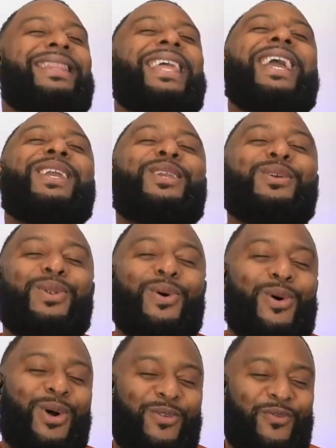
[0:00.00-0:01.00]
Thank you,
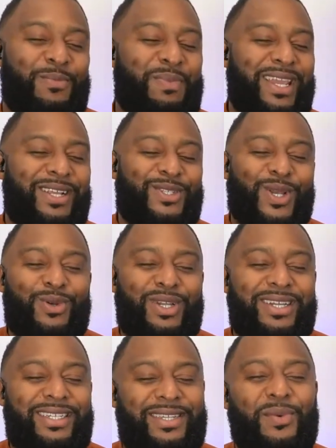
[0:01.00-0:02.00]
Lord, for being so
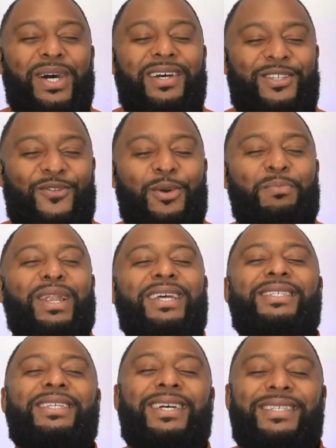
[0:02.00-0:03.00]
good to us, for
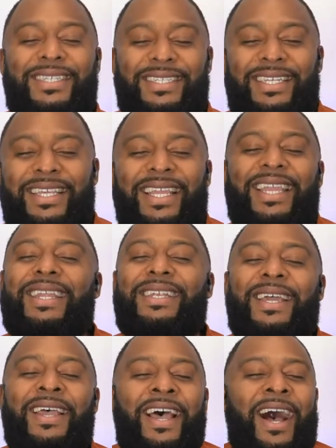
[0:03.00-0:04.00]
blessing us to see the
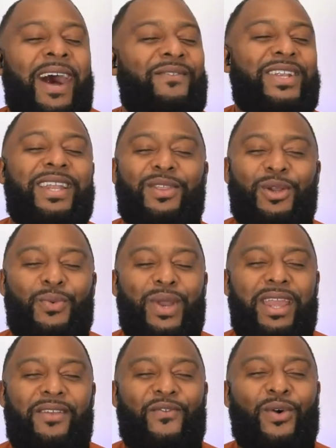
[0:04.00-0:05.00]
end of another
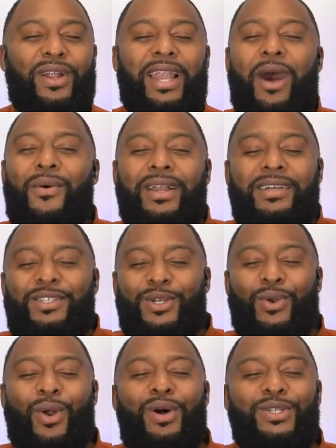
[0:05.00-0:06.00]
week, for allowing us
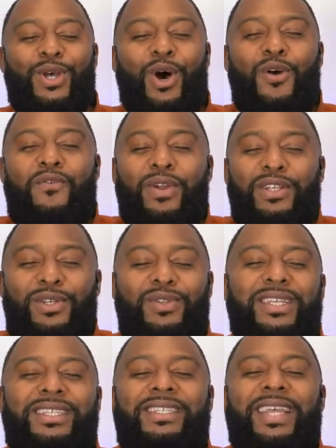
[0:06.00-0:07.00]
to cross over
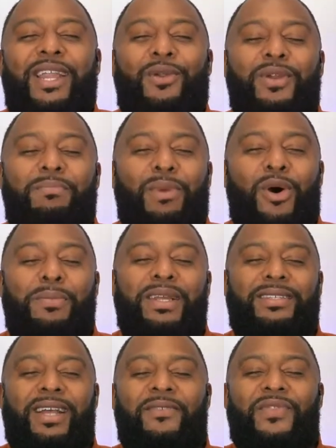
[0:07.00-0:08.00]
into the sacred
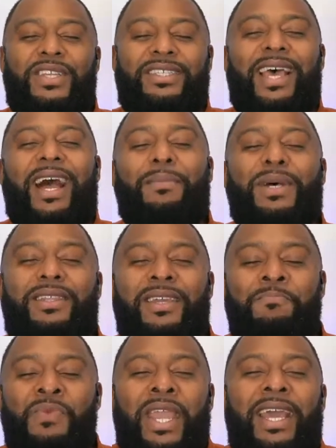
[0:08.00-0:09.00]
moments of the Sabbath.
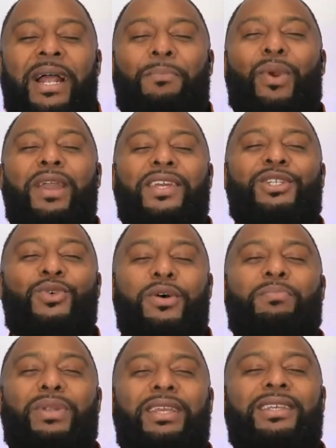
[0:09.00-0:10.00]
And I pray that you
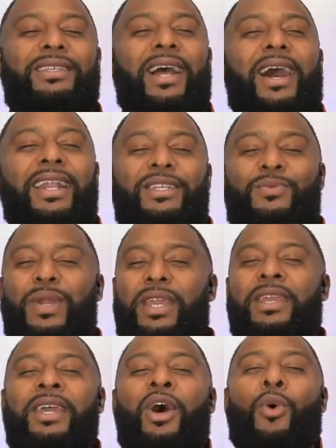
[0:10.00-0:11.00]
would please, God, as
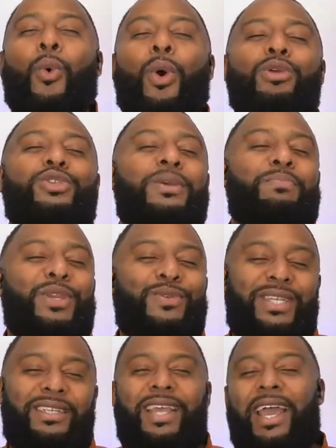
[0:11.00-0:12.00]
we worship
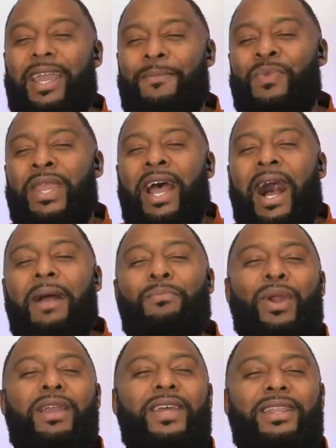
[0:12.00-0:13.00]
you today,
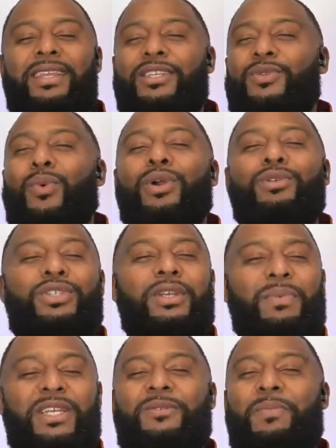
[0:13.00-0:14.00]
I pray that this
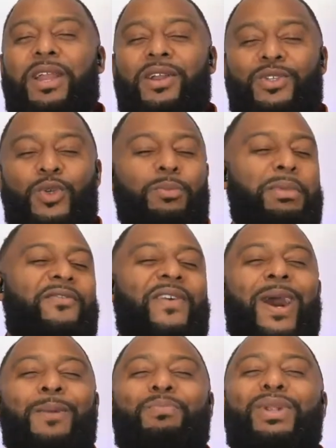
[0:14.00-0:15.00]
worship experience will be
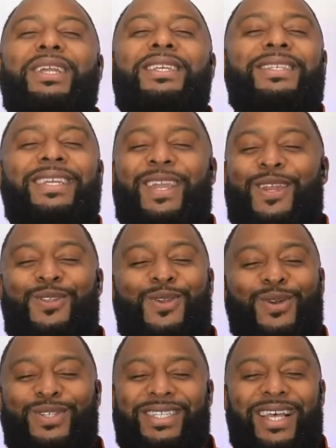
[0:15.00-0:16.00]
found pleasing in
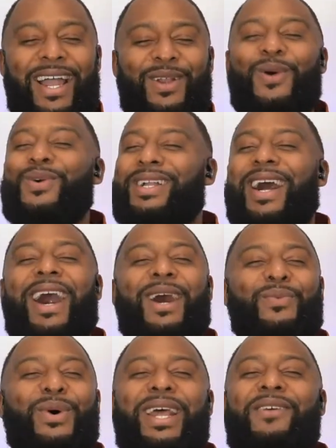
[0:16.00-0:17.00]
your sight. Oh,
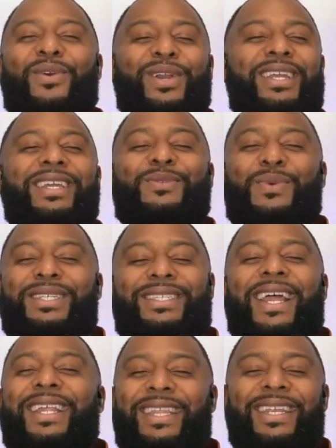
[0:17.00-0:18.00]
God, whatever it is we
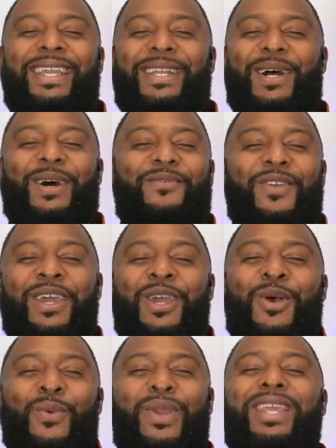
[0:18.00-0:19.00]
stand in the need of,
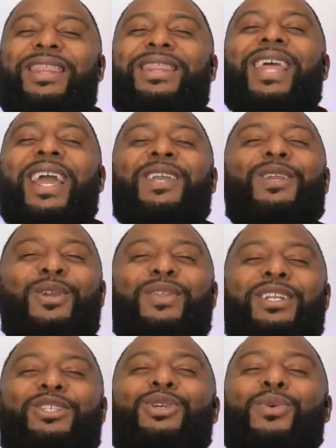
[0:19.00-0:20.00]
we thank you
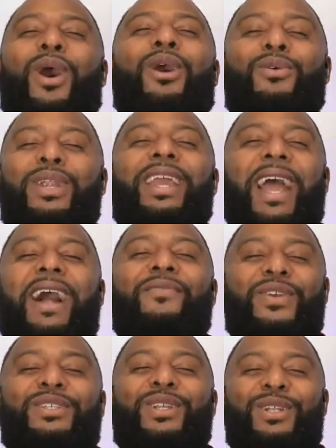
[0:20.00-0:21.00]
that you already
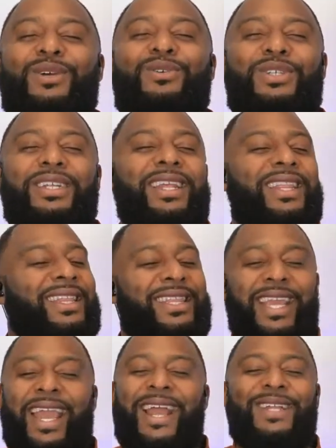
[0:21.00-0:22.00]
have the solution and that
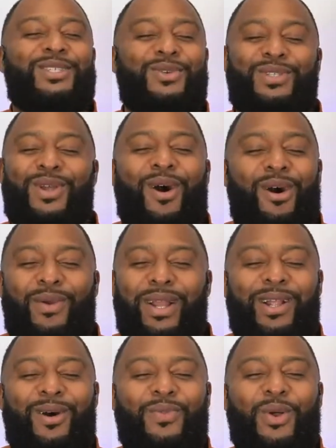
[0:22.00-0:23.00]
the answer is
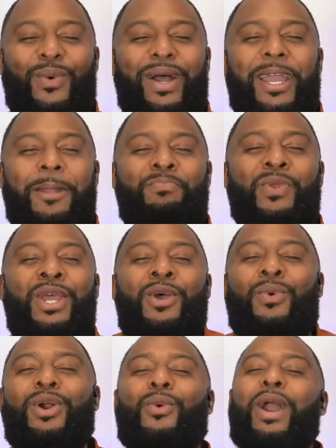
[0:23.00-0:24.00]
already on the way.
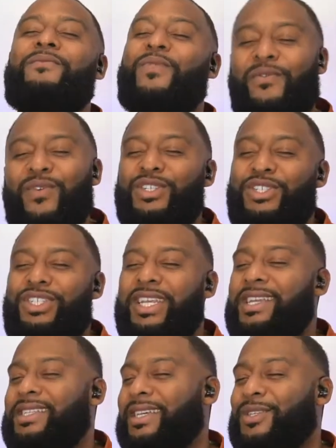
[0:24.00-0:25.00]
We're grateful for
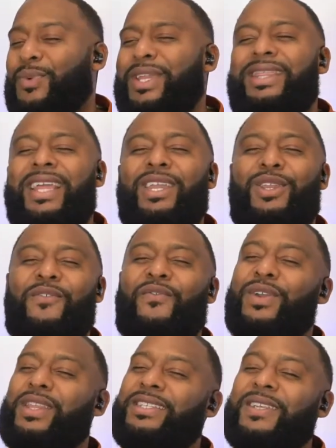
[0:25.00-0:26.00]
Jesus. We thank you
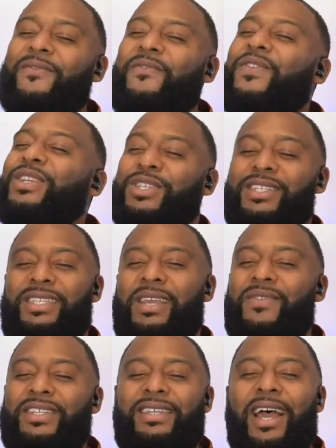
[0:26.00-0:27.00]
for the
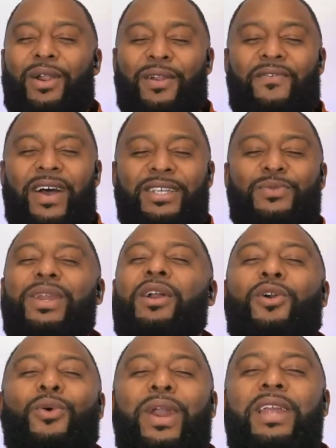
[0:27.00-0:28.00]
sufficiency of his sacrifice. We
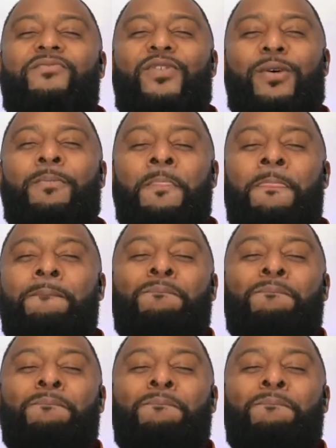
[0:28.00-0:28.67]
are grateful